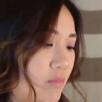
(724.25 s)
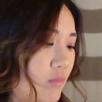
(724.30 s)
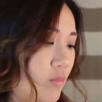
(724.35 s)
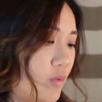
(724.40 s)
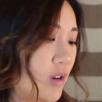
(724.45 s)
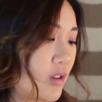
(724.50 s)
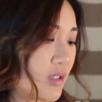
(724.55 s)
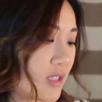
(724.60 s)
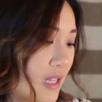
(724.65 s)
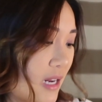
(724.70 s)

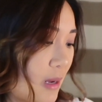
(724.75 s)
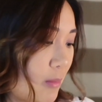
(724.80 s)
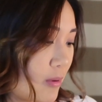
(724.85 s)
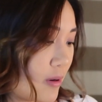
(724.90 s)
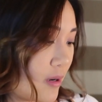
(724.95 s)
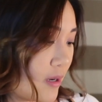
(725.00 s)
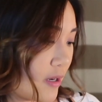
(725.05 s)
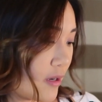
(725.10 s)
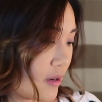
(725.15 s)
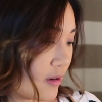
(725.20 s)
What else can I
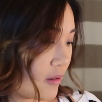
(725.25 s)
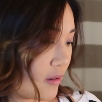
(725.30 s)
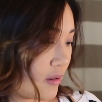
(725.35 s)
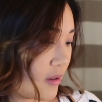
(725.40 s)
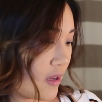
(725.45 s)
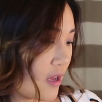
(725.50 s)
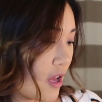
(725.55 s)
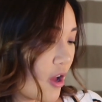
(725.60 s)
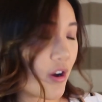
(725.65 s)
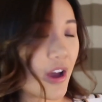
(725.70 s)
put in here?
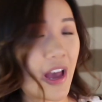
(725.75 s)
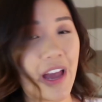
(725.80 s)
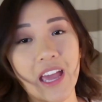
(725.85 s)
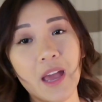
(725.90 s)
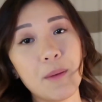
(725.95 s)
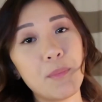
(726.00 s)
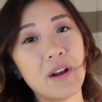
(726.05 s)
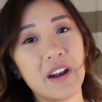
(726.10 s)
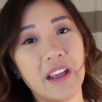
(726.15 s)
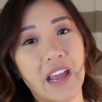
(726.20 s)
Okay, I
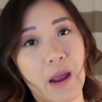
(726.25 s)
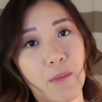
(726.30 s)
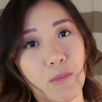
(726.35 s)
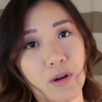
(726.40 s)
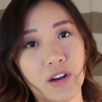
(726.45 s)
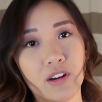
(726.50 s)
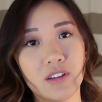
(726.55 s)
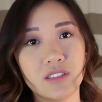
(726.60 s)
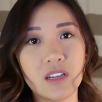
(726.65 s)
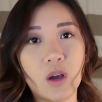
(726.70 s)
can't put a camera
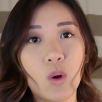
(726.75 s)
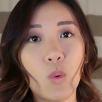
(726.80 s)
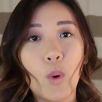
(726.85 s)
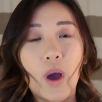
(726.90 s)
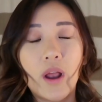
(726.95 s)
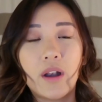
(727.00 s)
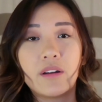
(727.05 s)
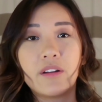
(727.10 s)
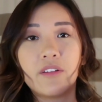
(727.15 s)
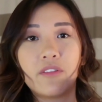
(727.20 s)
in here, it's not
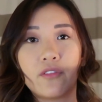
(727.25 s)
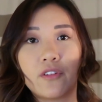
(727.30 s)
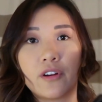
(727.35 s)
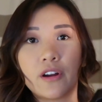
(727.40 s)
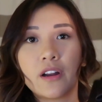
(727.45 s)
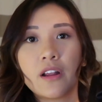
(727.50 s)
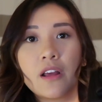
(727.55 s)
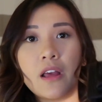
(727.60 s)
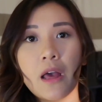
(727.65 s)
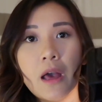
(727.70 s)
wide enough for
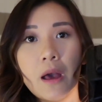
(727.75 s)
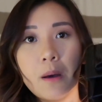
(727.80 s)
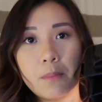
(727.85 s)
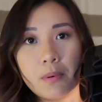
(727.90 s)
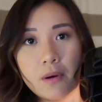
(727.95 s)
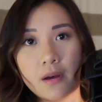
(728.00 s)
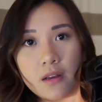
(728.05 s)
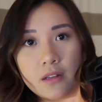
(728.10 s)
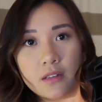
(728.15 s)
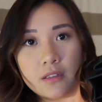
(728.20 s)
it,
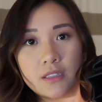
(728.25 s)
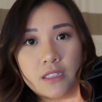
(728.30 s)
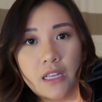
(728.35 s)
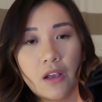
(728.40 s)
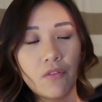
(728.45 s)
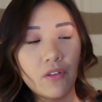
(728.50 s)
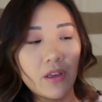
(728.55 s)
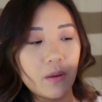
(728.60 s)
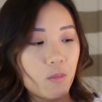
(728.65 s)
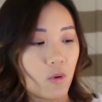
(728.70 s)
but
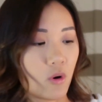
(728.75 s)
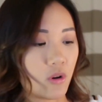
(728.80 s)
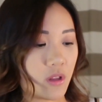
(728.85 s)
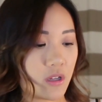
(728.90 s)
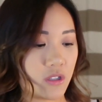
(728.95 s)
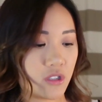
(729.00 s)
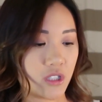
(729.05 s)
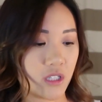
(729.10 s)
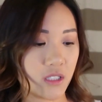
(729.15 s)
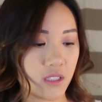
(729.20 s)
definitely more
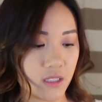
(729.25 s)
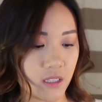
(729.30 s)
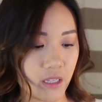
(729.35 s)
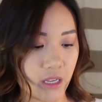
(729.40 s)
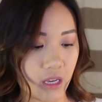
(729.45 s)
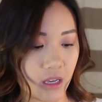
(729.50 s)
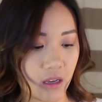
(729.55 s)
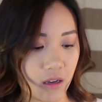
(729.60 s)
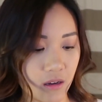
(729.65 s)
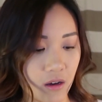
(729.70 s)
than just
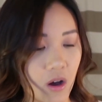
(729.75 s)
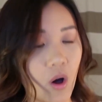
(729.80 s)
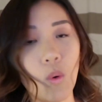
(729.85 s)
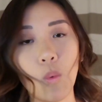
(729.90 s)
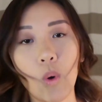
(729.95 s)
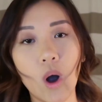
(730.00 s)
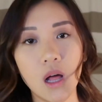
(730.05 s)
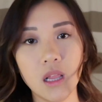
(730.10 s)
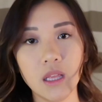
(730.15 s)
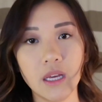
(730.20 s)
like a
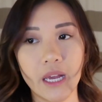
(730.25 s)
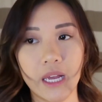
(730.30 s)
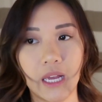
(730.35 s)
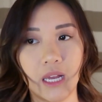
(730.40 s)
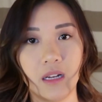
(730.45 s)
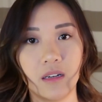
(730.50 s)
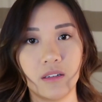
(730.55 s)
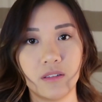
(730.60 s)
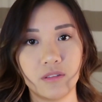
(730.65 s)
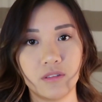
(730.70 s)
wallet
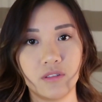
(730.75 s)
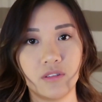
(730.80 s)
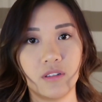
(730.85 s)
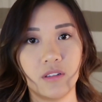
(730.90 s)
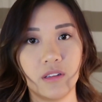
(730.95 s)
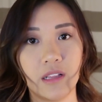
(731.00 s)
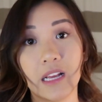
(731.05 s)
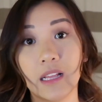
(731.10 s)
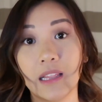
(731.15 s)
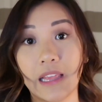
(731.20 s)
and
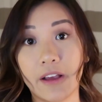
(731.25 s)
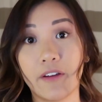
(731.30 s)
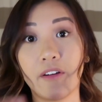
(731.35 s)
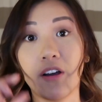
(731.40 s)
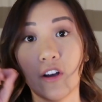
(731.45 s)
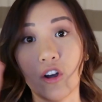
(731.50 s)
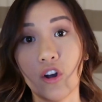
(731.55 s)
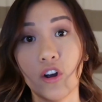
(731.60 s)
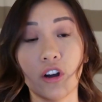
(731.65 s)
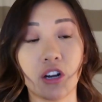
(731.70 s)
like
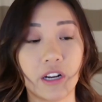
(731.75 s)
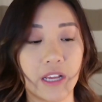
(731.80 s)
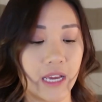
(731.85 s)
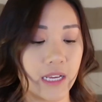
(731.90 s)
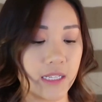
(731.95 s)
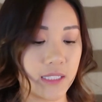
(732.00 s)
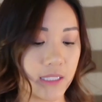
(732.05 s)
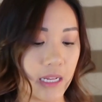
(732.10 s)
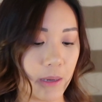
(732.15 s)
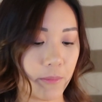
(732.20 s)
a card
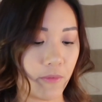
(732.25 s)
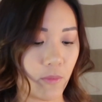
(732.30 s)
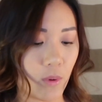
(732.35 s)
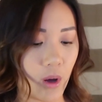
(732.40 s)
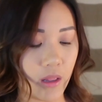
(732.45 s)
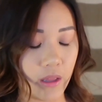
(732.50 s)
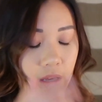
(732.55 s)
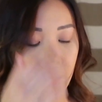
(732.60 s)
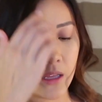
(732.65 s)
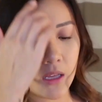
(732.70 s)
case type of
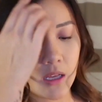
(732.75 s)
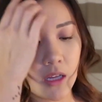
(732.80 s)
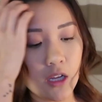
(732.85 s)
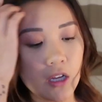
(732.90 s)
wallet.